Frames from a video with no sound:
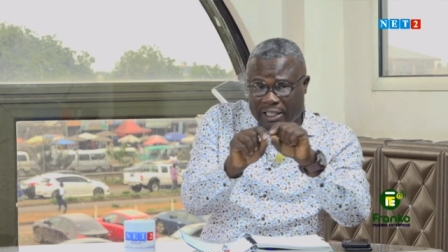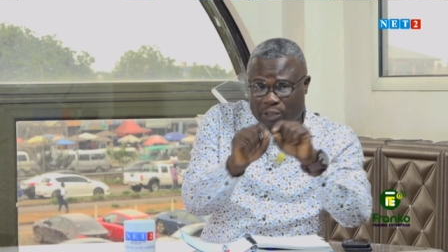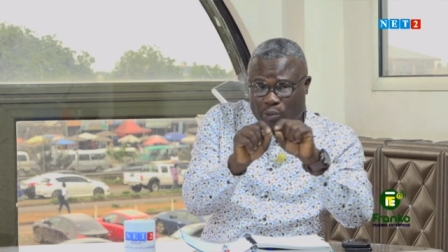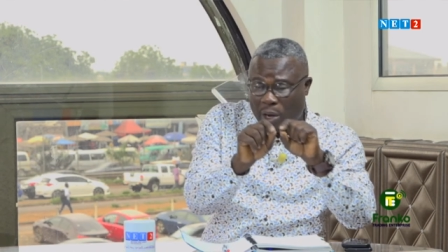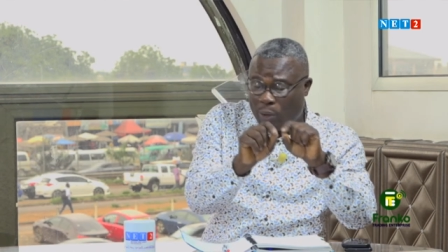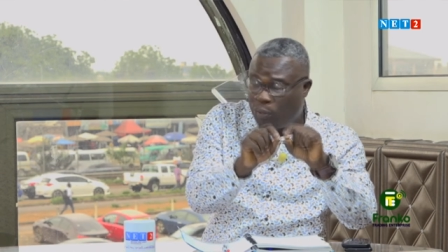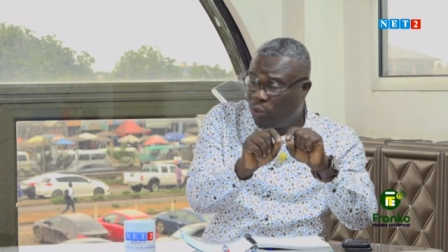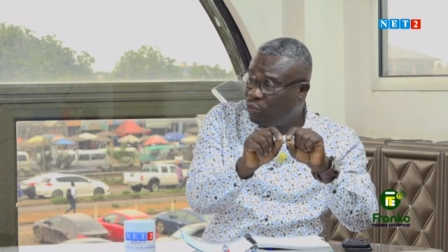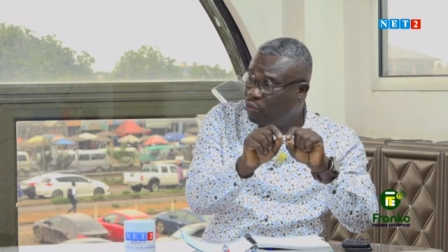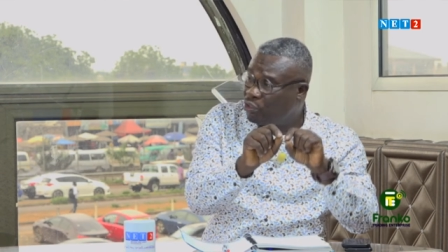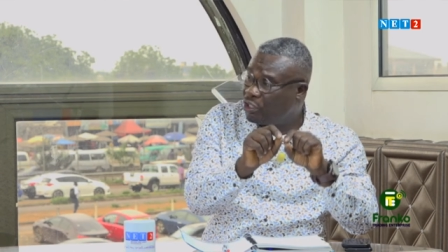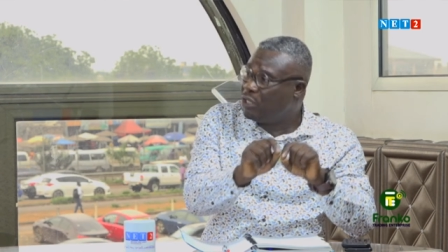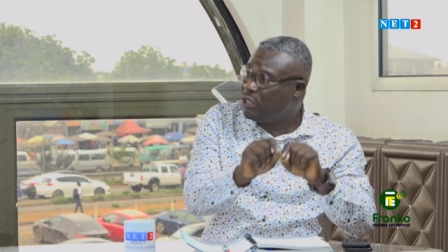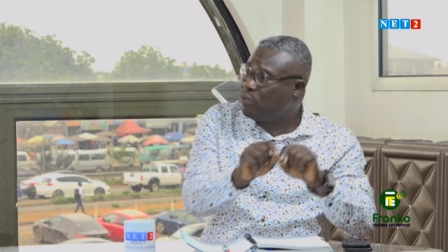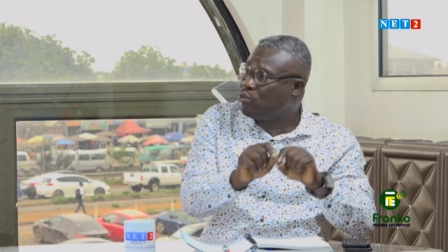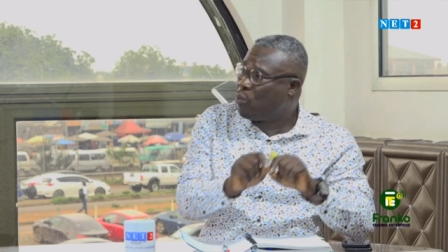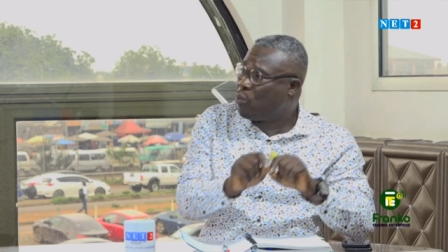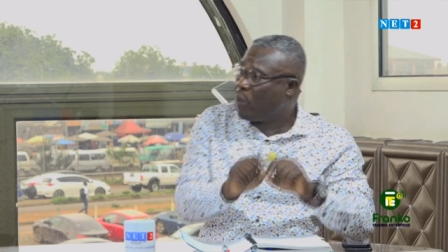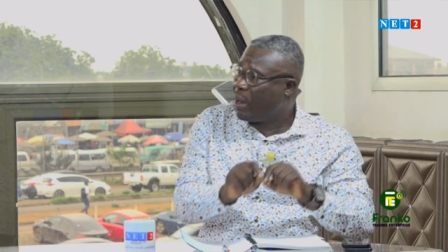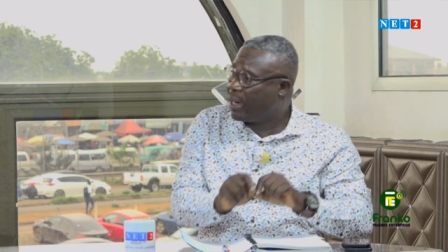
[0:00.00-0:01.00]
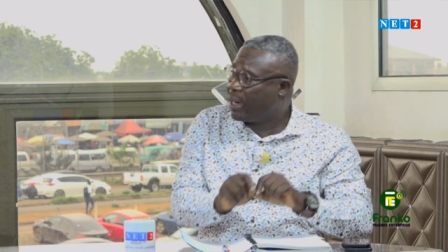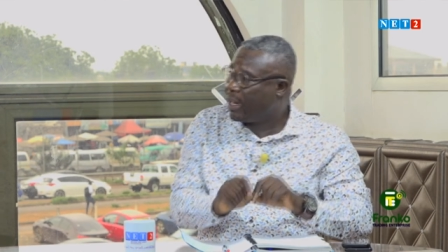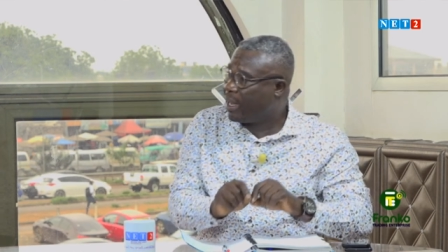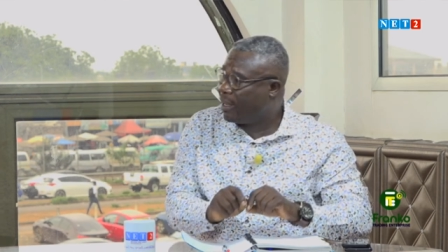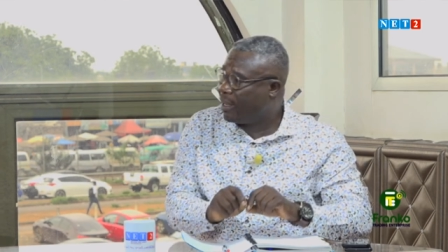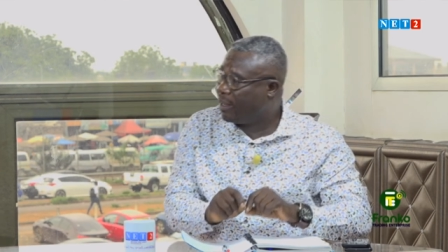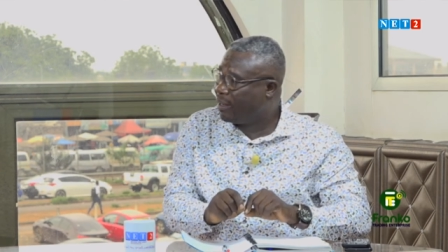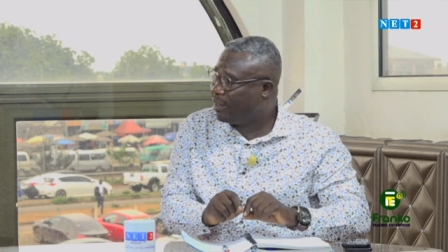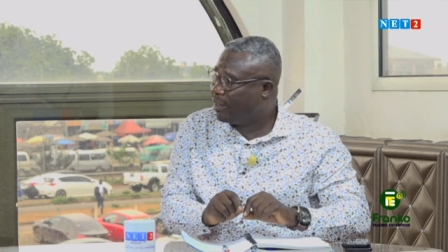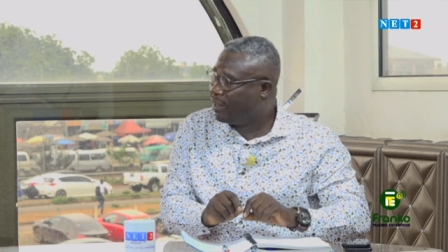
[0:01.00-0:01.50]
this is why I want to see
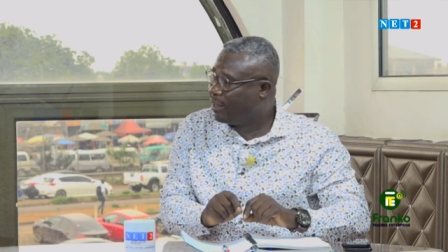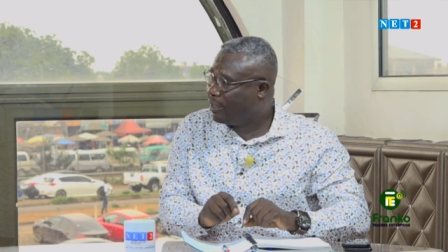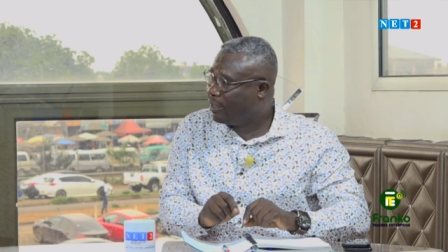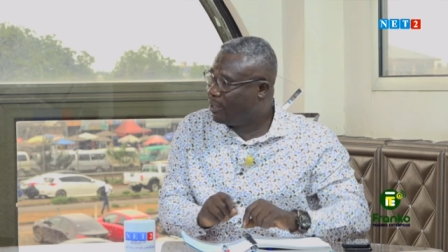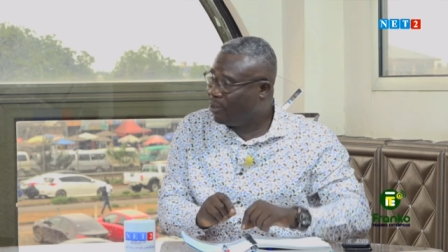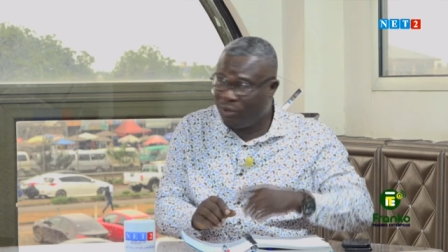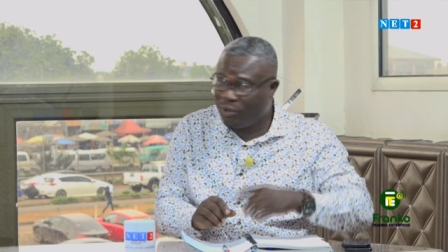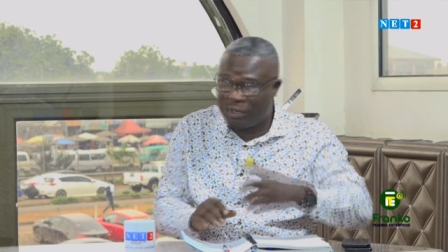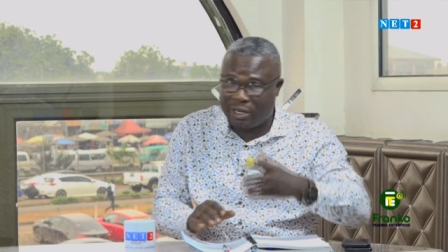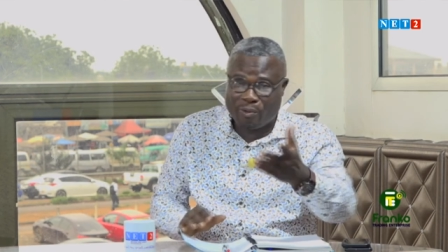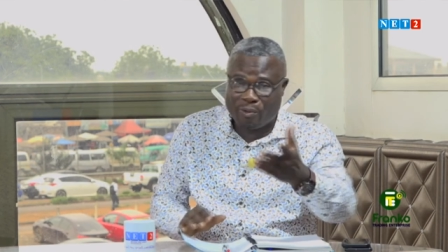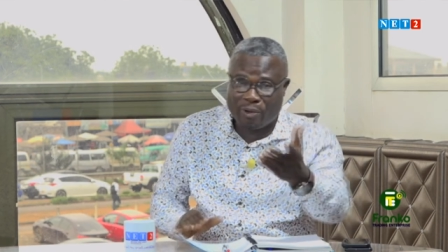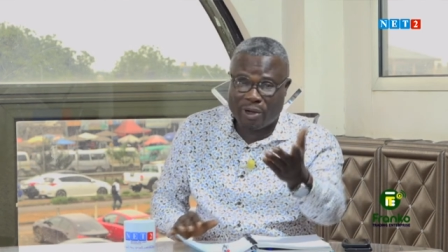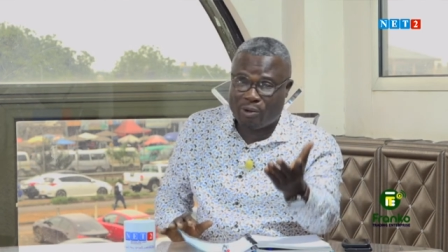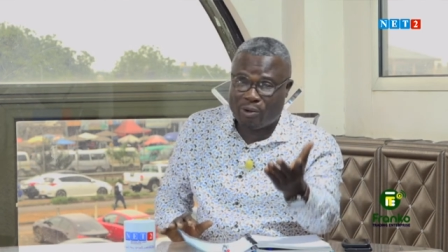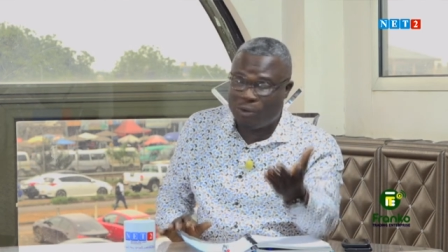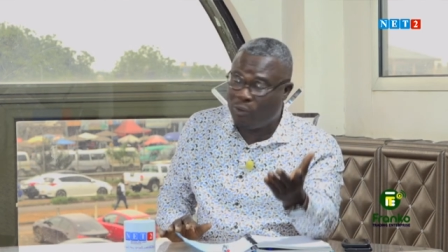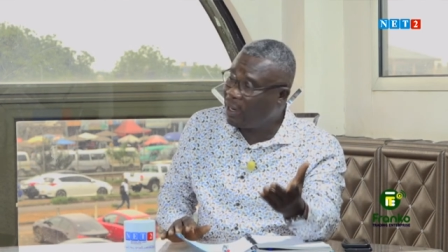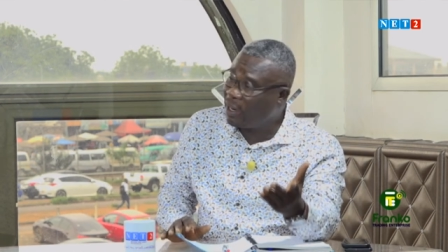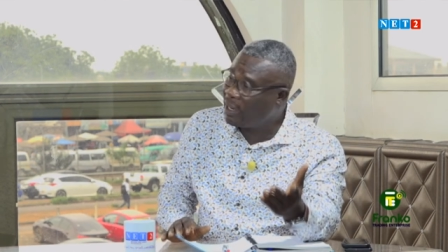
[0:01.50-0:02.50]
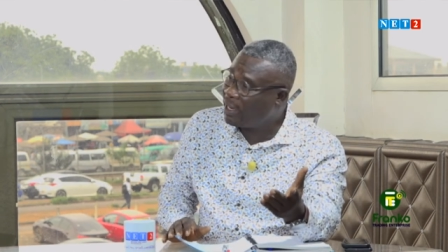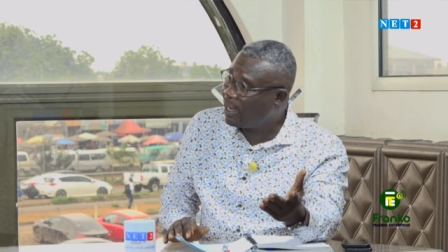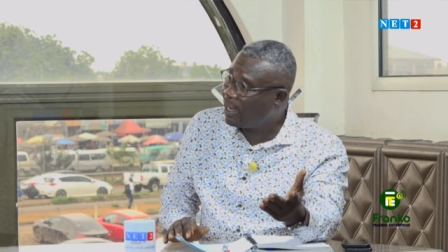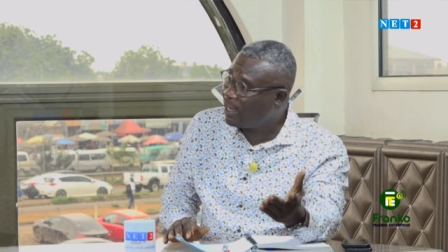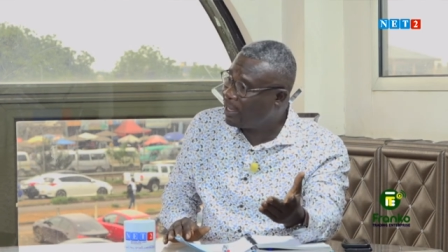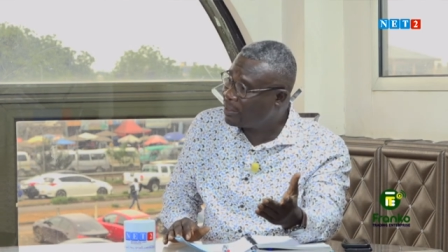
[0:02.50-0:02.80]
Rwanda. Look at where Rwanda